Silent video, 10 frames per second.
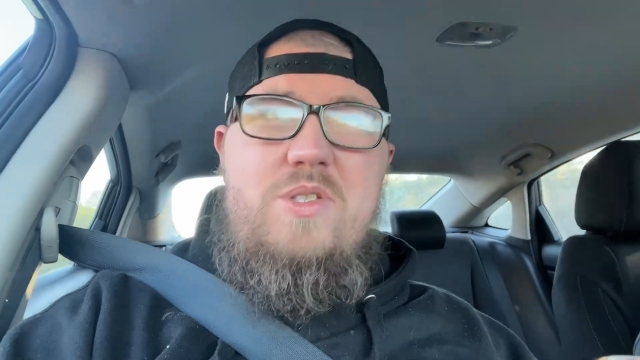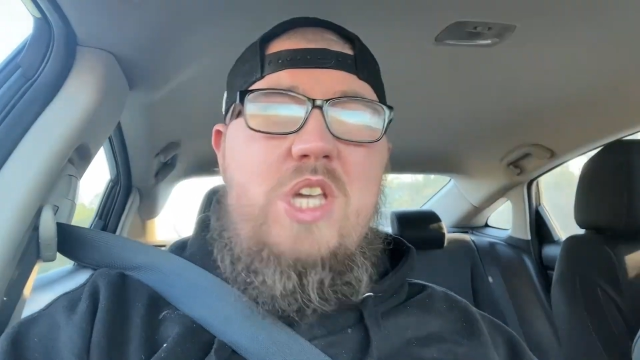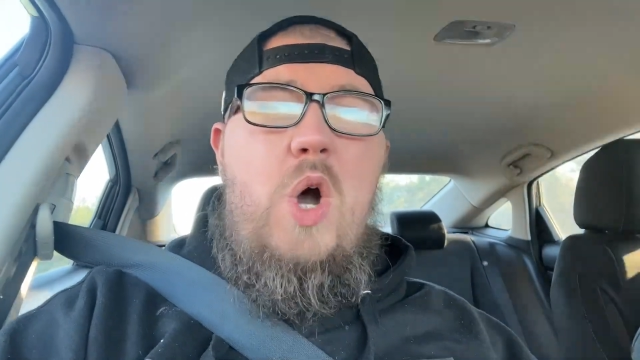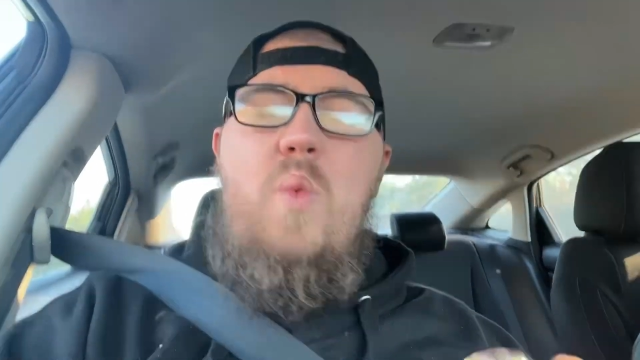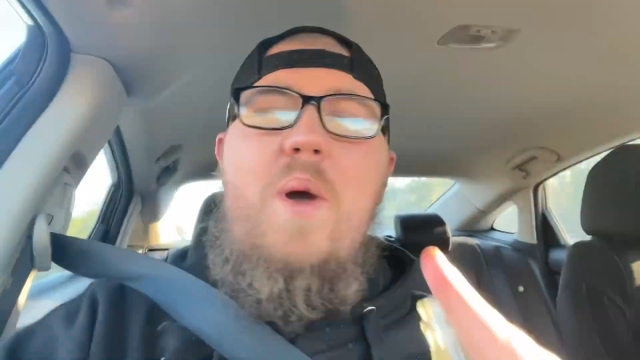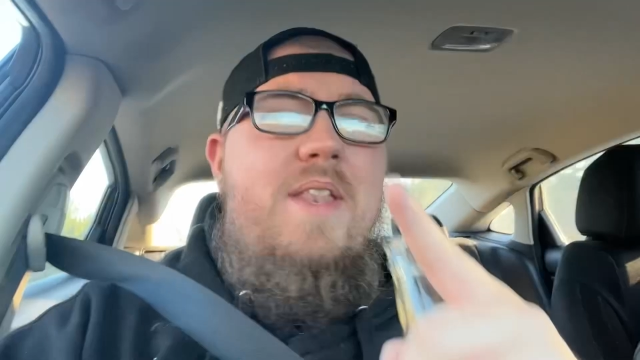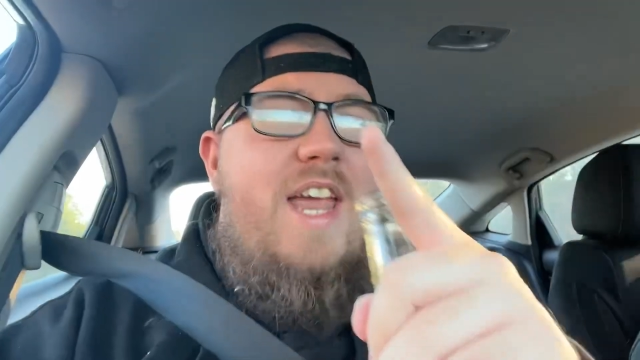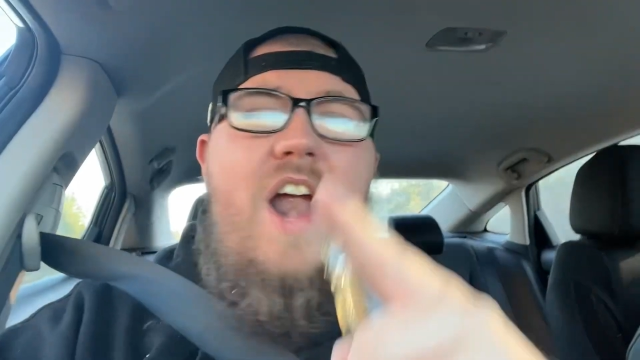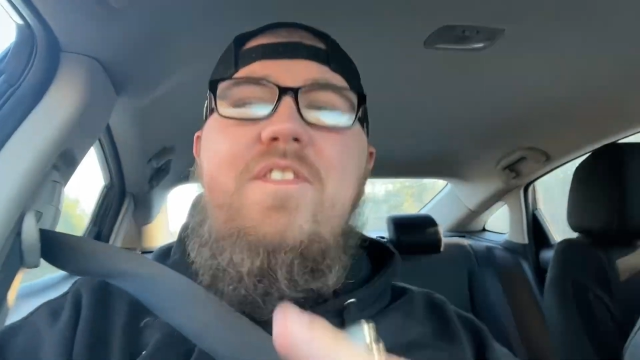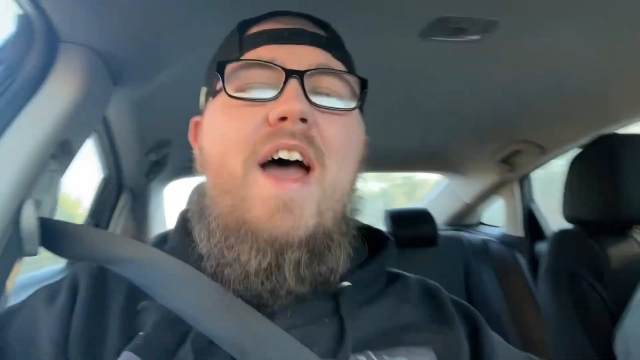So when
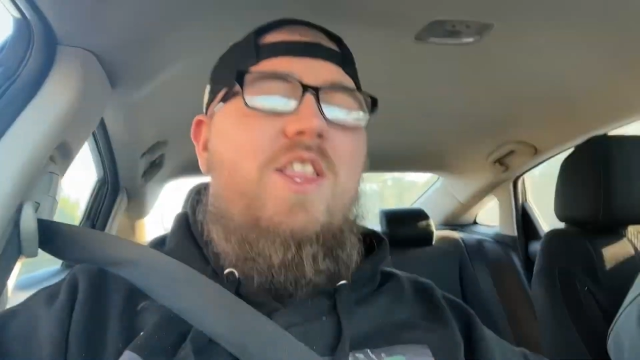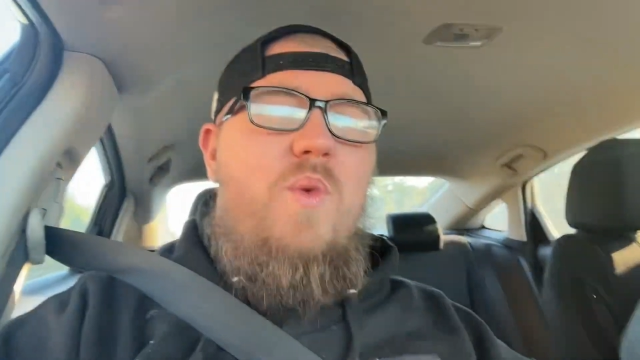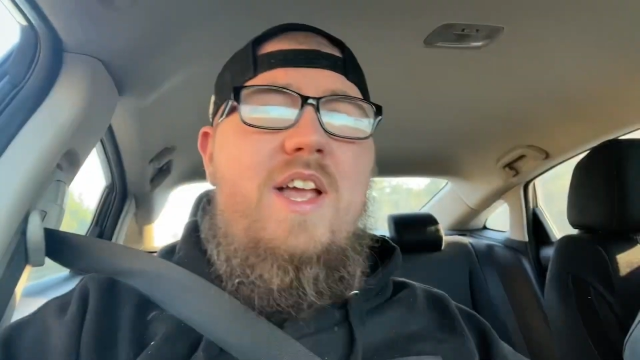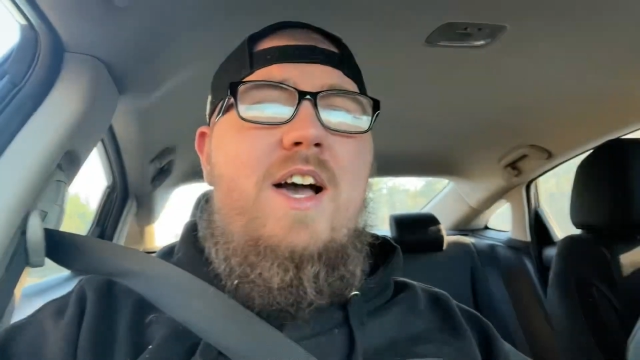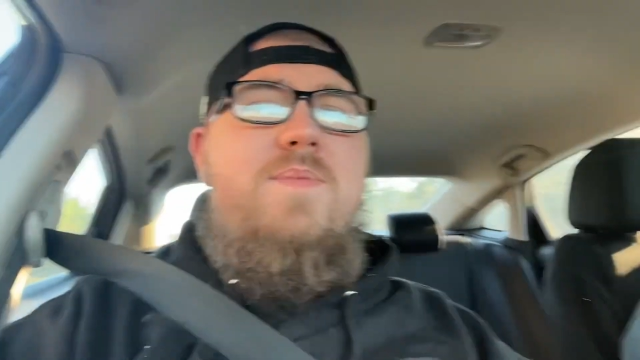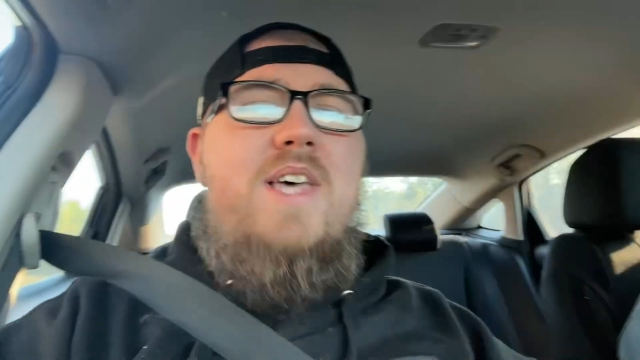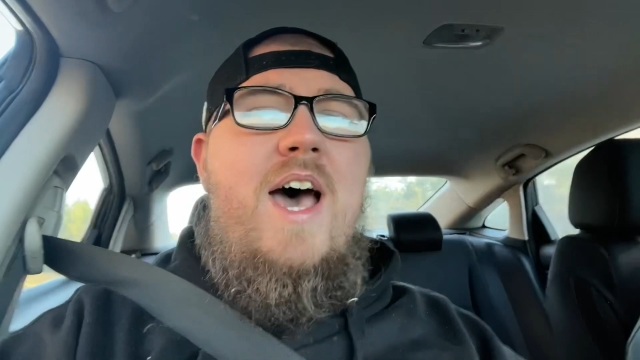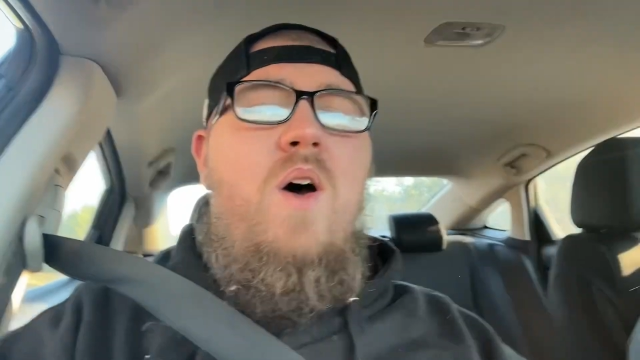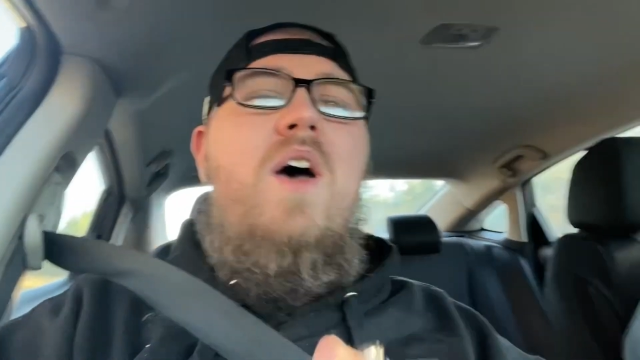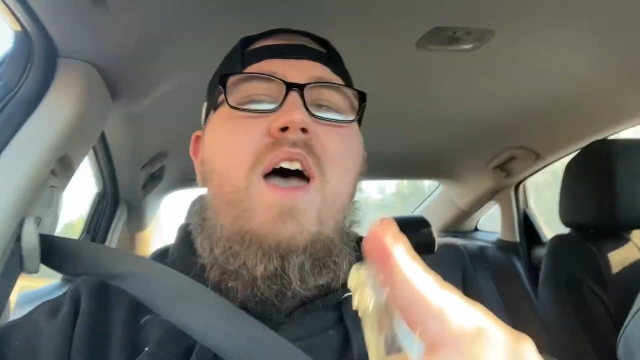Terrifier 3 comes
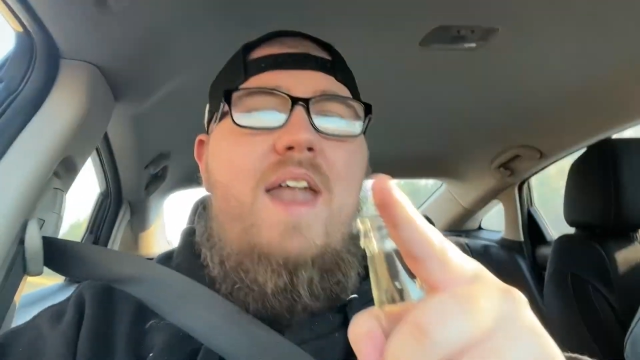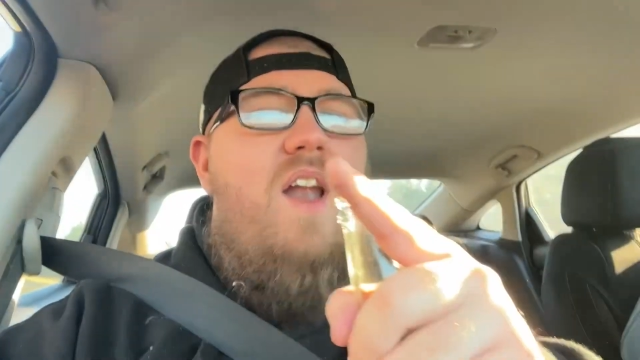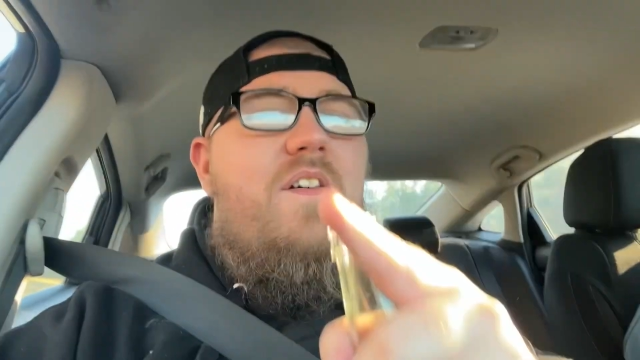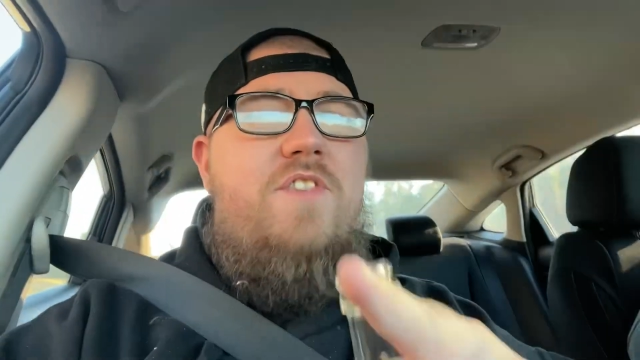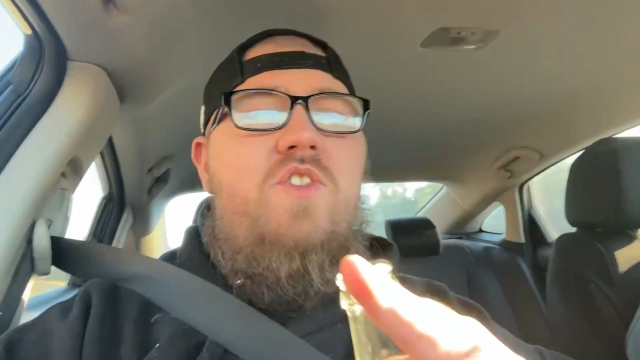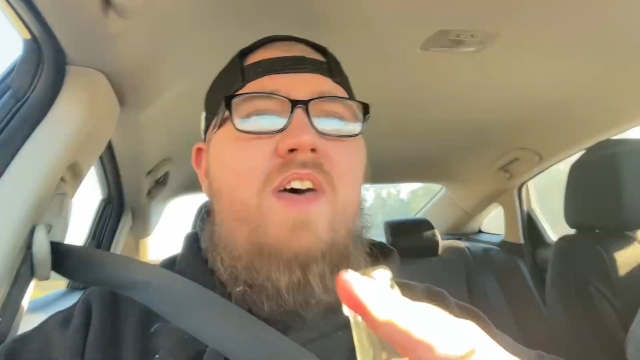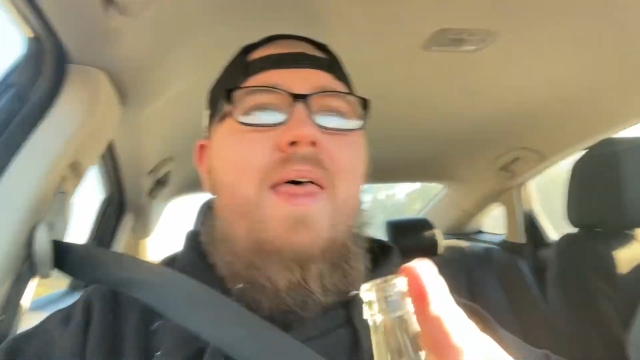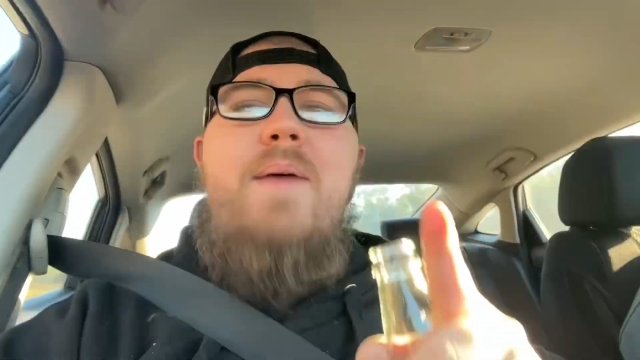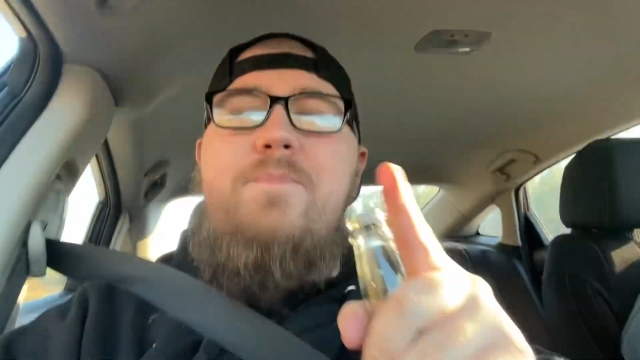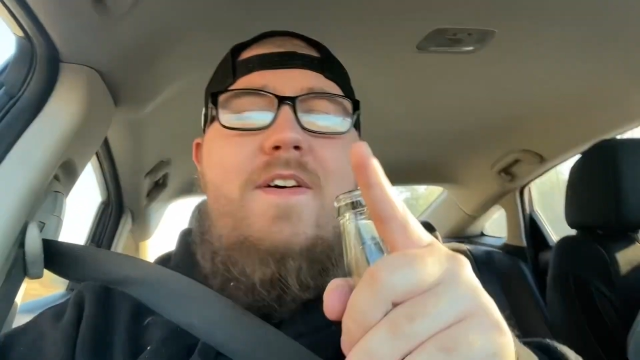out and I review that,